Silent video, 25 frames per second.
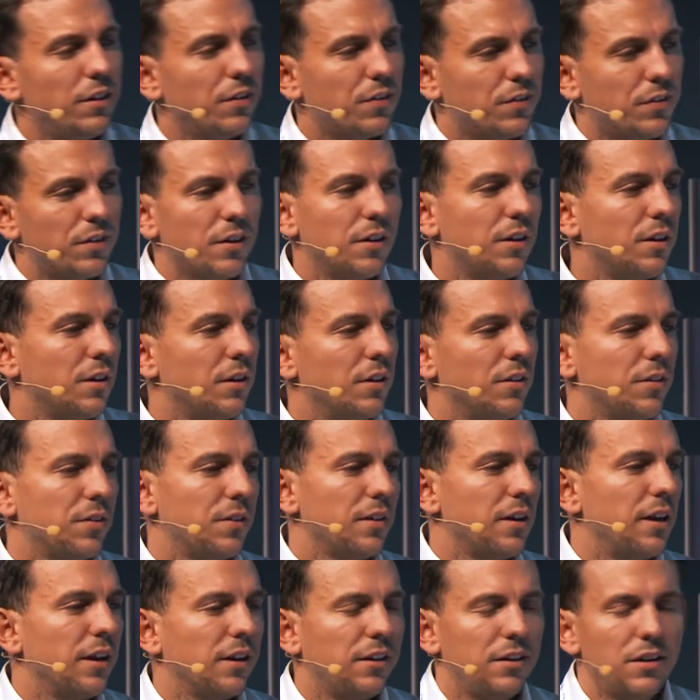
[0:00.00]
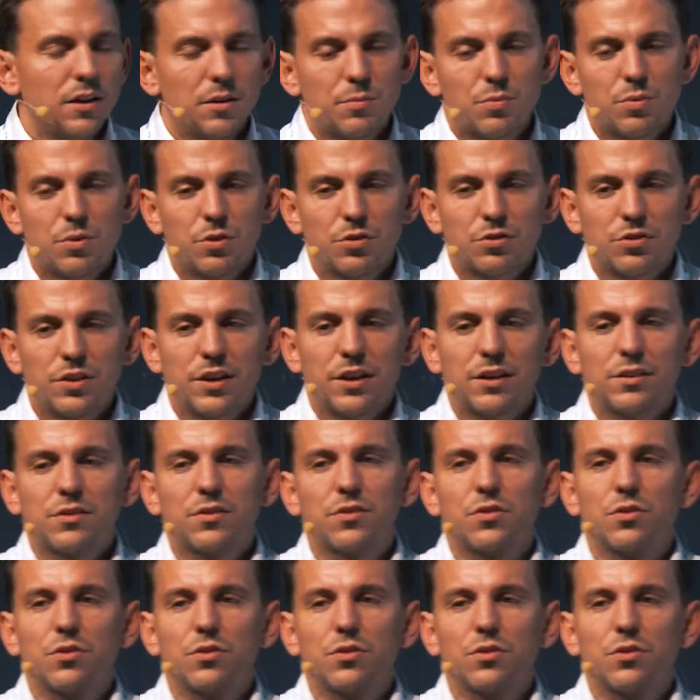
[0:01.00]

is the IKEA project.